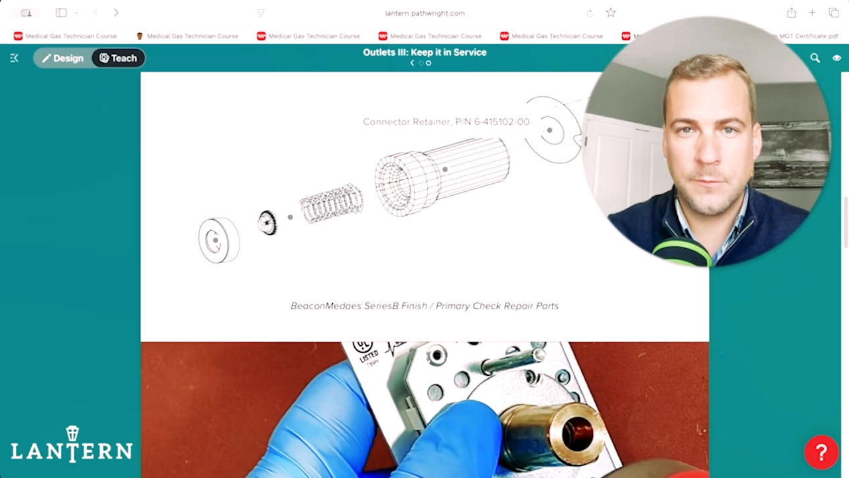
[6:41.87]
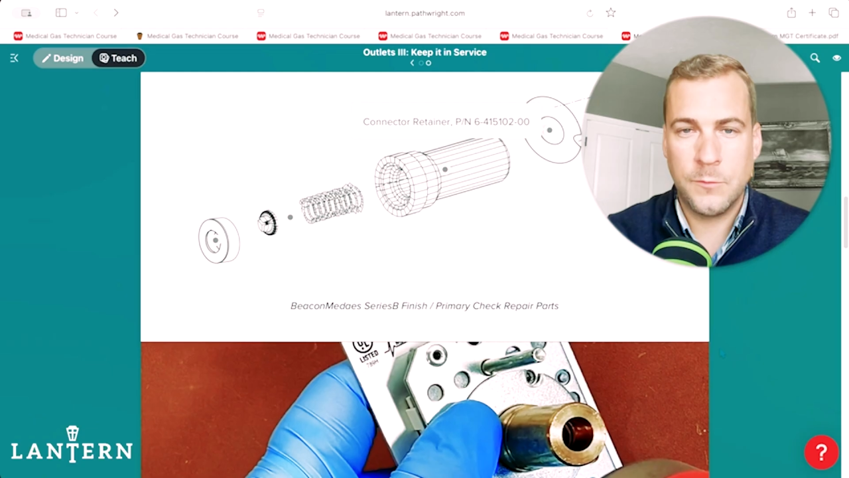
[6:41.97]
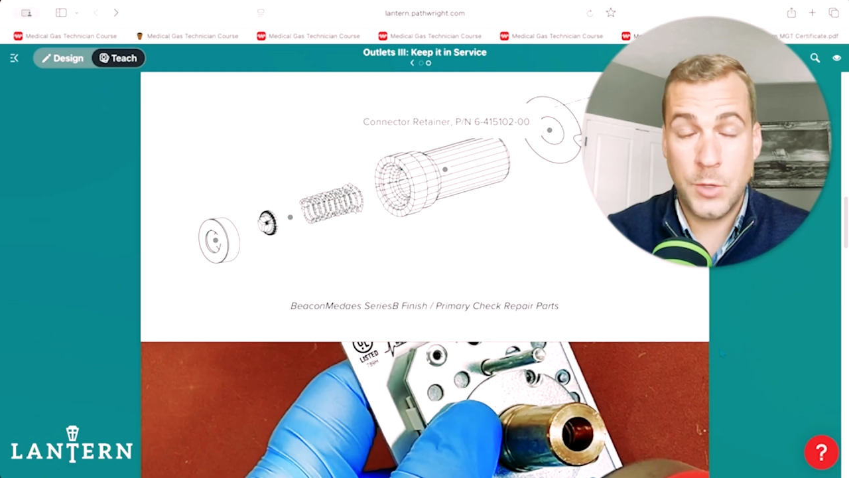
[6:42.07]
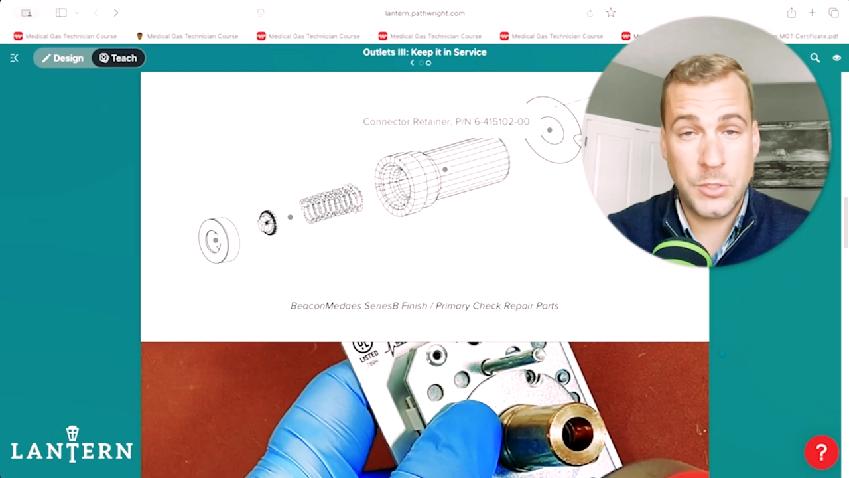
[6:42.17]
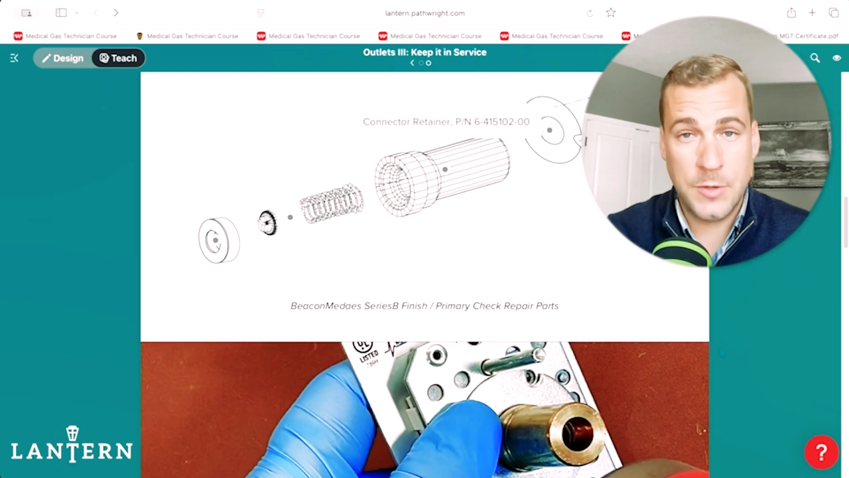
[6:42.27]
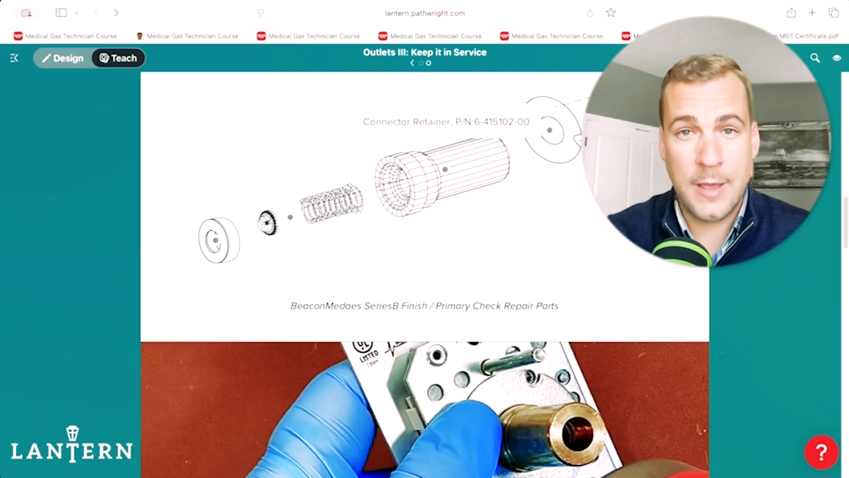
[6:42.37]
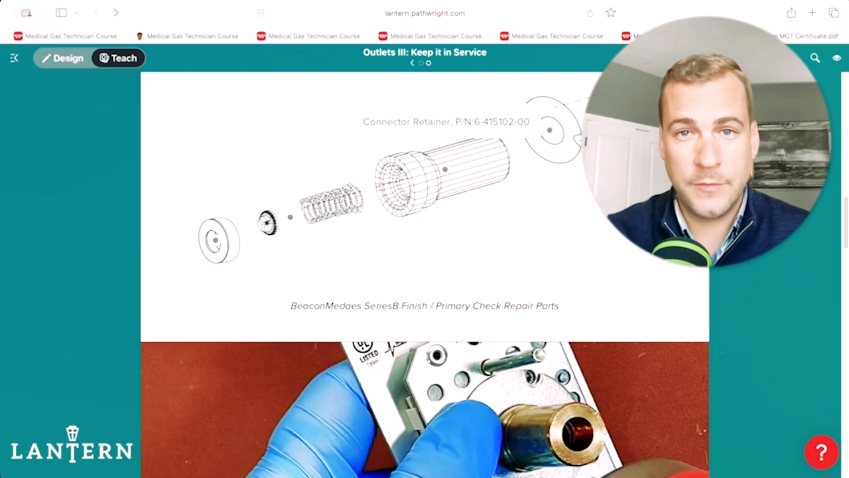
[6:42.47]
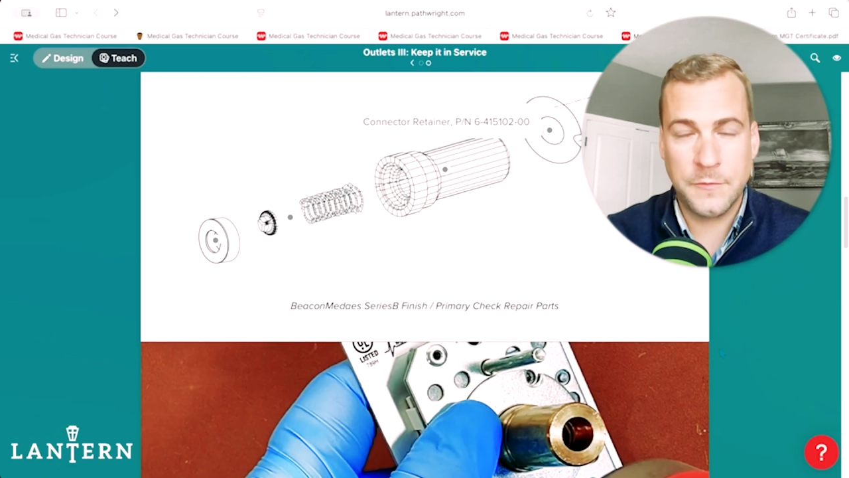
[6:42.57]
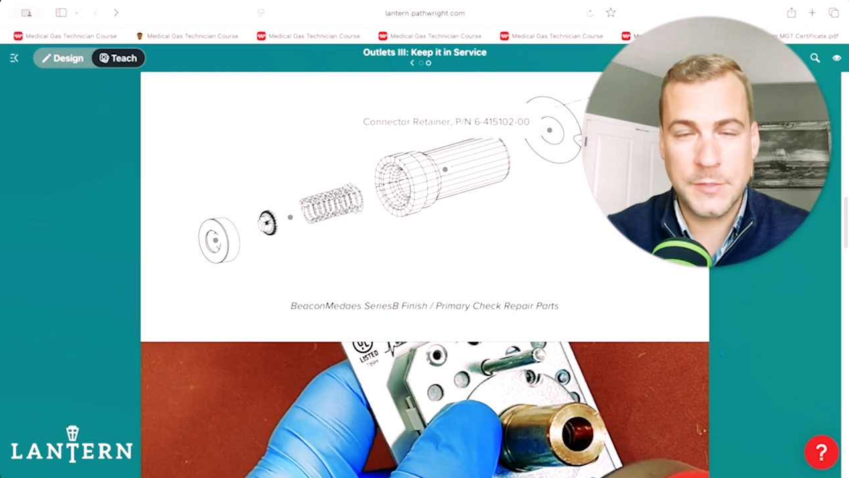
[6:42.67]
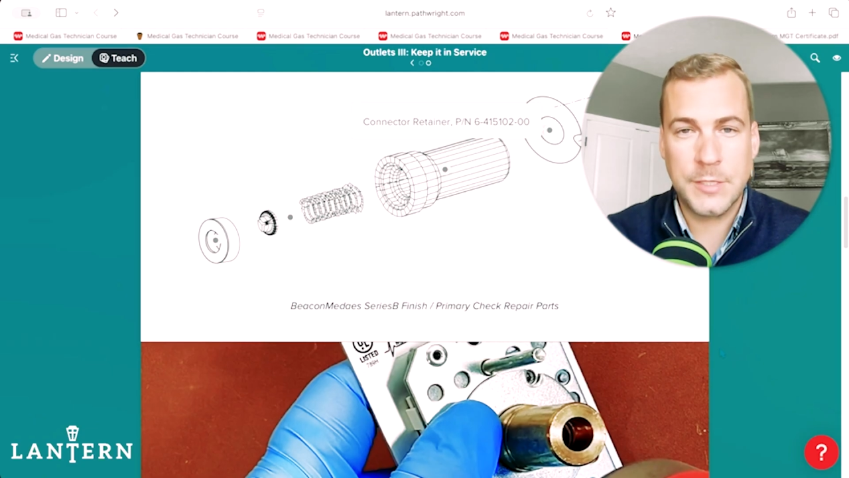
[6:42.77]
what you have in
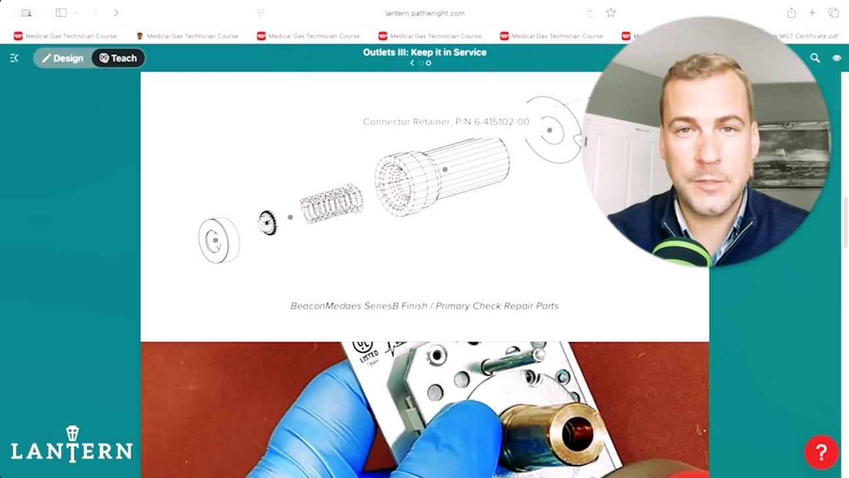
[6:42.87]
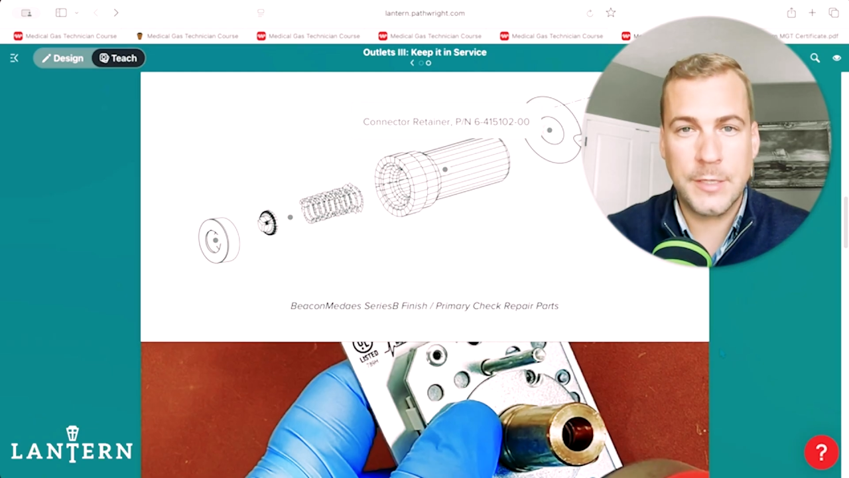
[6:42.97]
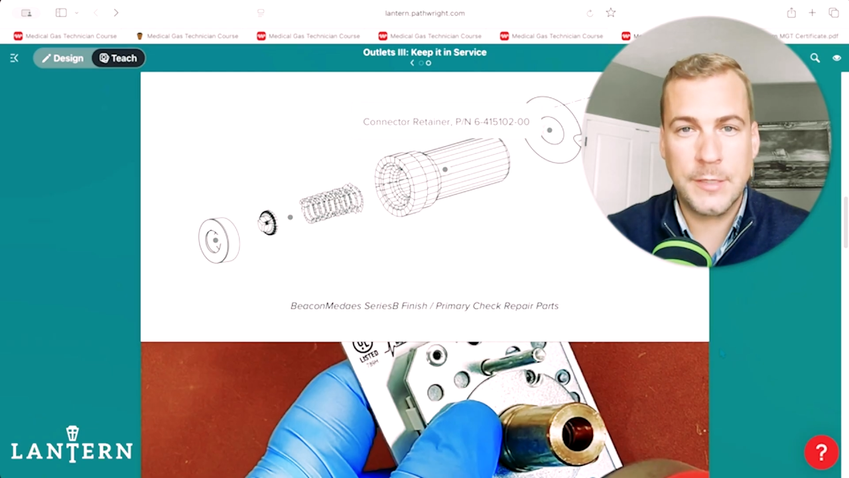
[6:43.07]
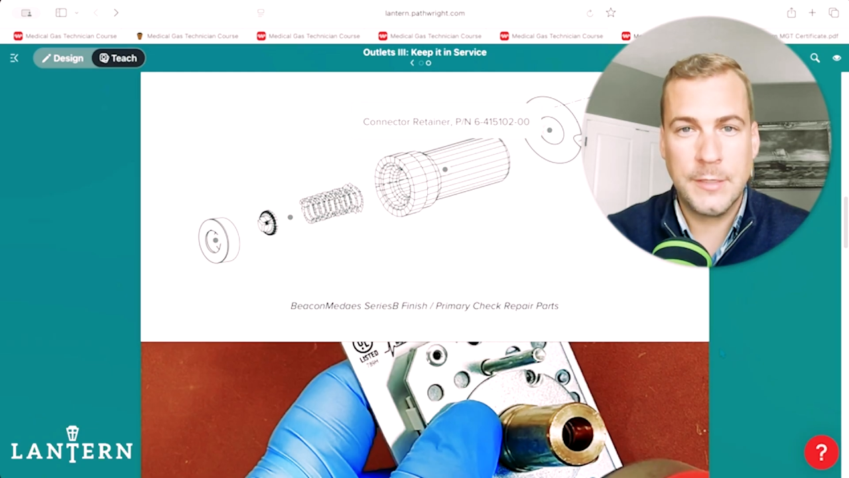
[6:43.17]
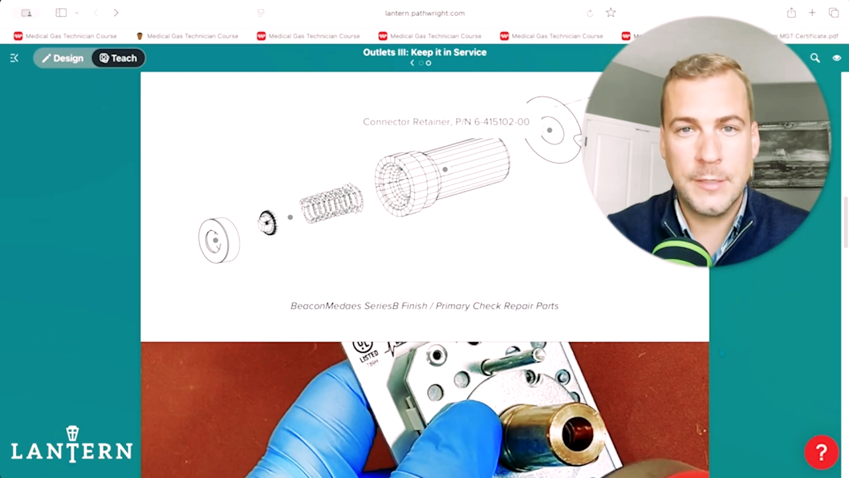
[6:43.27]
your facility.